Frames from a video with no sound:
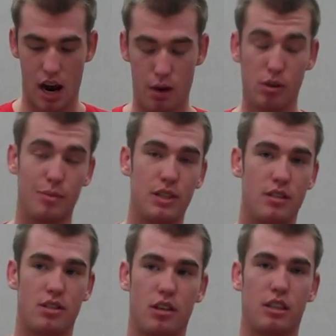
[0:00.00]
I would have
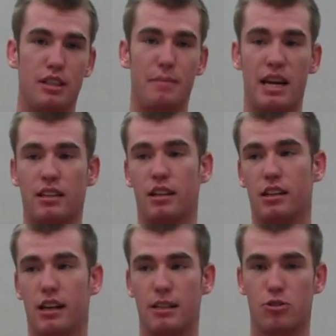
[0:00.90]
been stuck in the back of the
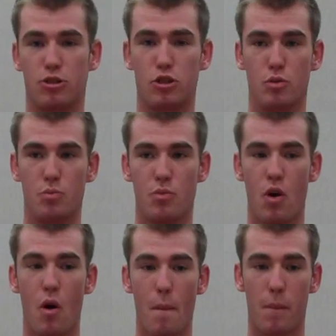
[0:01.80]
classroom,
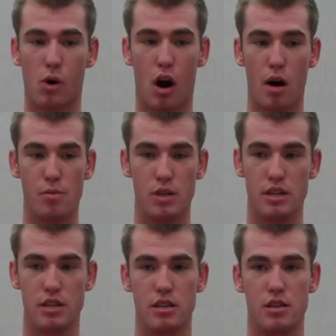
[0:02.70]

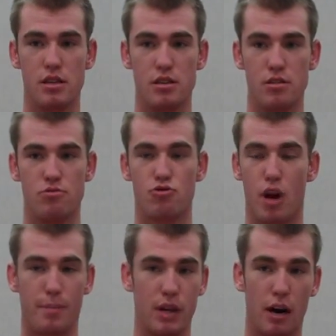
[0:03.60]
probably
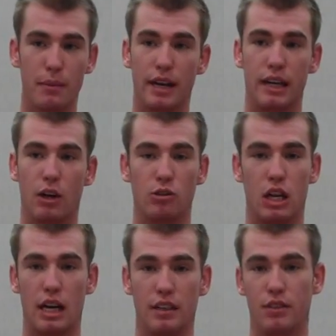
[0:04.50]
dropped out by now,
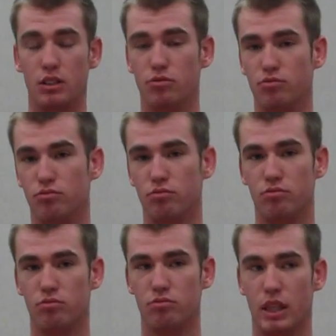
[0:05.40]
not even
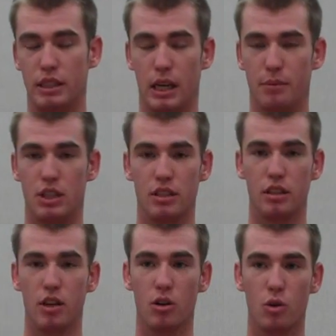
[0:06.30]
attempted
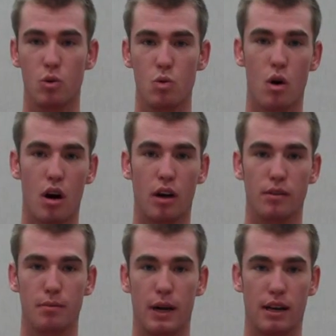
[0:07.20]
to go
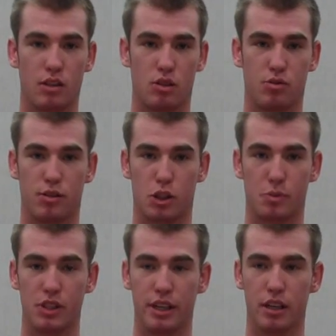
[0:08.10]
on past
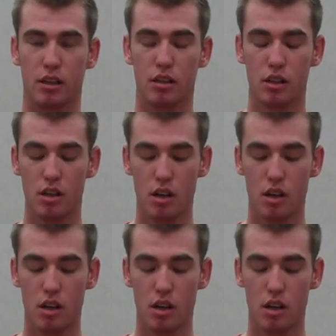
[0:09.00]
freshman year.